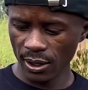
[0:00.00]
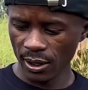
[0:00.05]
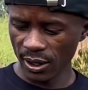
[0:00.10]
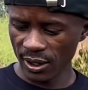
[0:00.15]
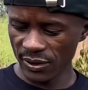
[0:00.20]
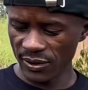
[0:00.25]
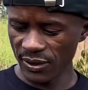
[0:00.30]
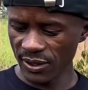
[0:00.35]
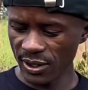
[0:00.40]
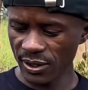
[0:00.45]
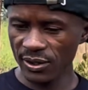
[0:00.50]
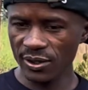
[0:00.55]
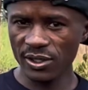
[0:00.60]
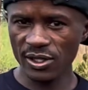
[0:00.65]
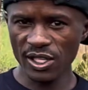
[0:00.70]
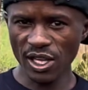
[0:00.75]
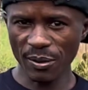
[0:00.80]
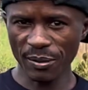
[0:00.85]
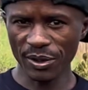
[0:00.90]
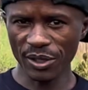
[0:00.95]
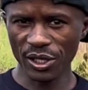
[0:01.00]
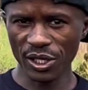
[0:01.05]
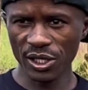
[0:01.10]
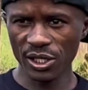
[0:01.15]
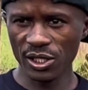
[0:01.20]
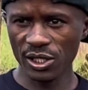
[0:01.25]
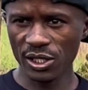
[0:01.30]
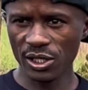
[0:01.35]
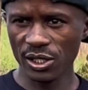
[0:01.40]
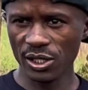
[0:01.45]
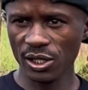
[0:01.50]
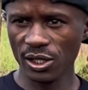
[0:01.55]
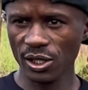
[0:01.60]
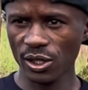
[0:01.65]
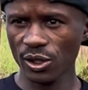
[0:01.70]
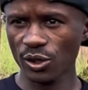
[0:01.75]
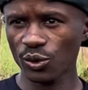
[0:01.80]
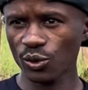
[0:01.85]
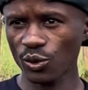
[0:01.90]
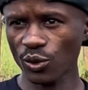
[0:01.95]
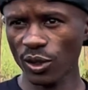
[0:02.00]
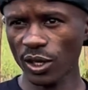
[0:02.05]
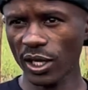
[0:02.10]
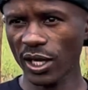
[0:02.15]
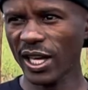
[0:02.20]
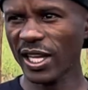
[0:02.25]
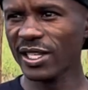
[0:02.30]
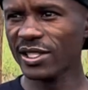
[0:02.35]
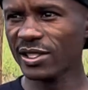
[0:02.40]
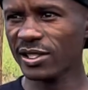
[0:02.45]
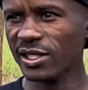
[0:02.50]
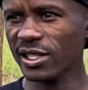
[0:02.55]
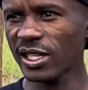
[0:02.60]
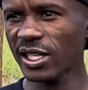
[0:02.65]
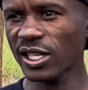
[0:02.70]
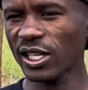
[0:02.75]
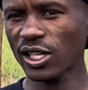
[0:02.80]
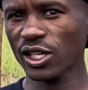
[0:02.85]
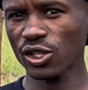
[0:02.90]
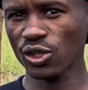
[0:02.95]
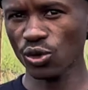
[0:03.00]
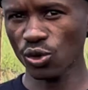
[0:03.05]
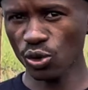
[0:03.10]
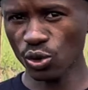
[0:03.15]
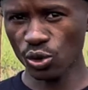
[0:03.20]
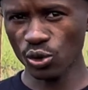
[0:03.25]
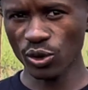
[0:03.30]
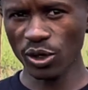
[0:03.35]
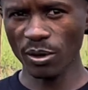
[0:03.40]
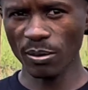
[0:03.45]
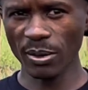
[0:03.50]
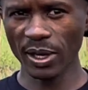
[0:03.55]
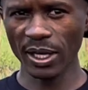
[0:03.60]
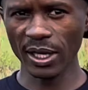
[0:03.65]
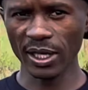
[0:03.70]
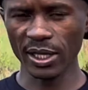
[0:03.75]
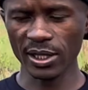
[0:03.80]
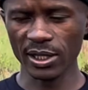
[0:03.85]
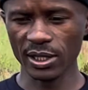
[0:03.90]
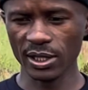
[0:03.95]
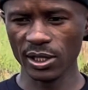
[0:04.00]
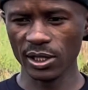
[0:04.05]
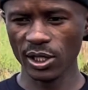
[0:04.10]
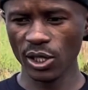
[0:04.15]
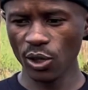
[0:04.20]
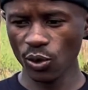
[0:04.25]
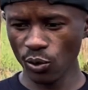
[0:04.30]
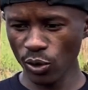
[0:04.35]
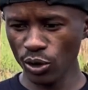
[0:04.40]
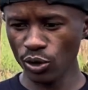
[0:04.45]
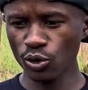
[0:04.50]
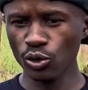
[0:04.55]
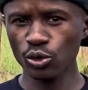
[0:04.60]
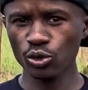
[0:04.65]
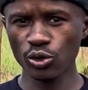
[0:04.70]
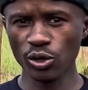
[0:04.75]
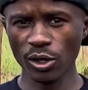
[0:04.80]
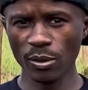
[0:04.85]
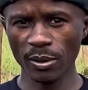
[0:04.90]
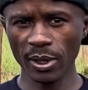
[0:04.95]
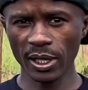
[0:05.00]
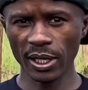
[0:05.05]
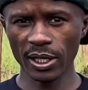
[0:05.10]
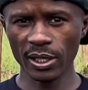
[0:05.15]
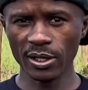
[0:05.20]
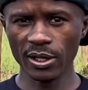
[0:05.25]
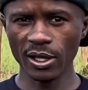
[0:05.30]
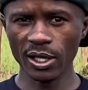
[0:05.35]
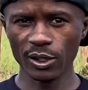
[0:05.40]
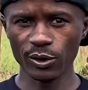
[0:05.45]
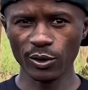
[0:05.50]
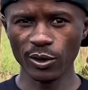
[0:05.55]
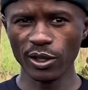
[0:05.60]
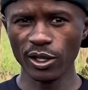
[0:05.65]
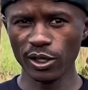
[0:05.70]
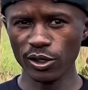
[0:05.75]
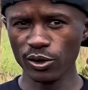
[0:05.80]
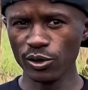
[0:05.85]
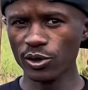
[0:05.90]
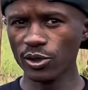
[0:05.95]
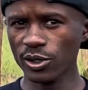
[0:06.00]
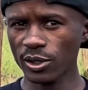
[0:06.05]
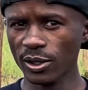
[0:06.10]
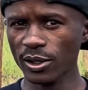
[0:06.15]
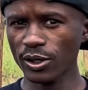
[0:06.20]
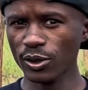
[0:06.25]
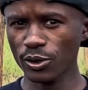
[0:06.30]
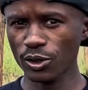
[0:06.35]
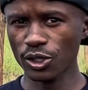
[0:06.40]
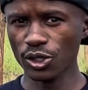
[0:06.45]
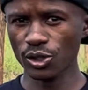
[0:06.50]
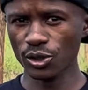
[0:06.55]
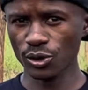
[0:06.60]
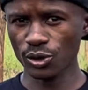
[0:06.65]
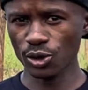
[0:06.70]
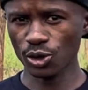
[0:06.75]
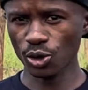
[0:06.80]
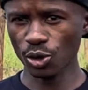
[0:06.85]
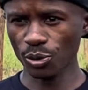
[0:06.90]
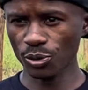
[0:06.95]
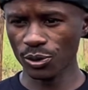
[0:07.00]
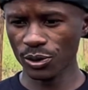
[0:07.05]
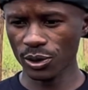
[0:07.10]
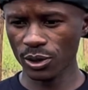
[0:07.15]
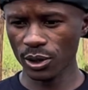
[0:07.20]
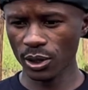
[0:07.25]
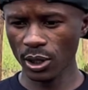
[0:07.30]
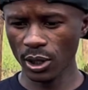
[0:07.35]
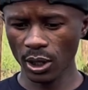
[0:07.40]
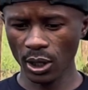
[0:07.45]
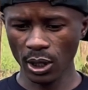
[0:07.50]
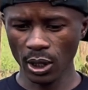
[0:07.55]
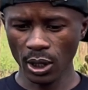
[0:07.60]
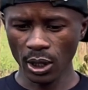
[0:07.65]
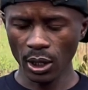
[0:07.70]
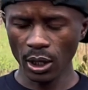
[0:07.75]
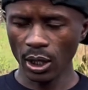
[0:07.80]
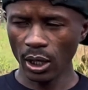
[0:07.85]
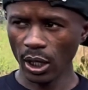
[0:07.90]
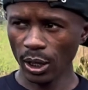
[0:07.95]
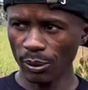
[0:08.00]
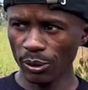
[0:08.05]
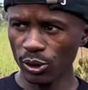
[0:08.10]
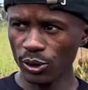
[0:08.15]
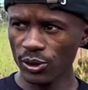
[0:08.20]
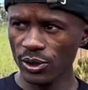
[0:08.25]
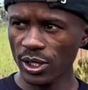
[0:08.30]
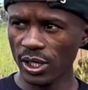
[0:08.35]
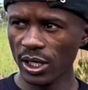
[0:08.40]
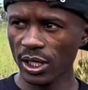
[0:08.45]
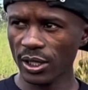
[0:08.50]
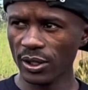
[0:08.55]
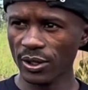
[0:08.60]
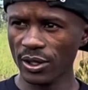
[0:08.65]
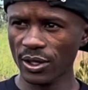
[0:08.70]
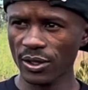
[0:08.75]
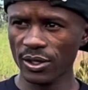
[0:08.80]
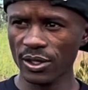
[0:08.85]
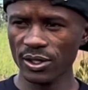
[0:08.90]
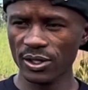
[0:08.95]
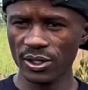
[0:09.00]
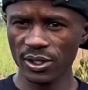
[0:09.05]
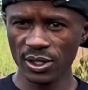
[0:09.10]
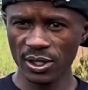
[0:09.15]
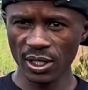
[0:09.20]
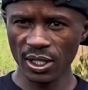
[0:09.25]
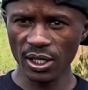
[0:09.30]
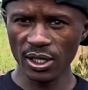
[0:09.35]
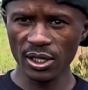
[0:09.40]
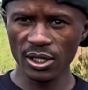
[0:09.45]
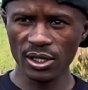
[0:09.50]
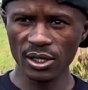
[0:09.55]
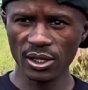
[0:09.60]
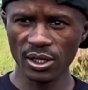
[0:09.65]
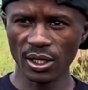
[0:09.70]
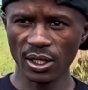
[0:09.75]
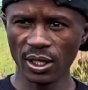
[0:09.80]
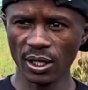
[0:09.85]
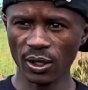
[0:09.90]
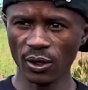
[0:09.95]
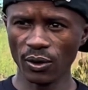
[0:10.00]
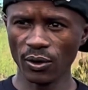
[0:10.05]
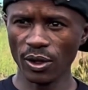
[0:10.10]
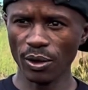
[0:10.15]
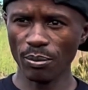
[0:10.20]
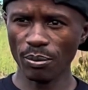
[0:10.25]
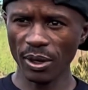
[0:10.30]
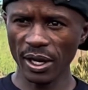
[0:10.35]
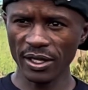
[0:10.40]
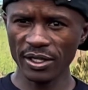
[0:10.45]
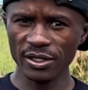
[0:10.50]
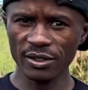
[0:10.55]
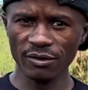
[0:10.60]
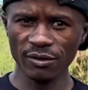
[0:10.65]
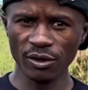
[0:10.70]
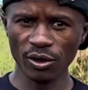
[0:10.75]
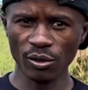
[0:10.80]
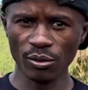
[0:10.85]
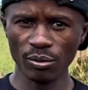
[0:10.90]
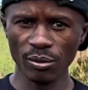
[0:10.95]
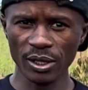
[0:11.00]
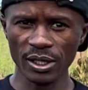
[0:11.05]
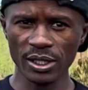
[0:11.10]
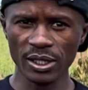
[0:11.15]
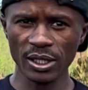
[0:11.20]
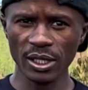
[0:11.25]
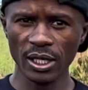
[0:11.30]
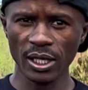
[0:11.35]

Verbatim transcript: the seeds germinate to the last day you go to the market. When you go to the market, that's when the nutrition stops, Uh, because the, the, the seed uh, or the plant development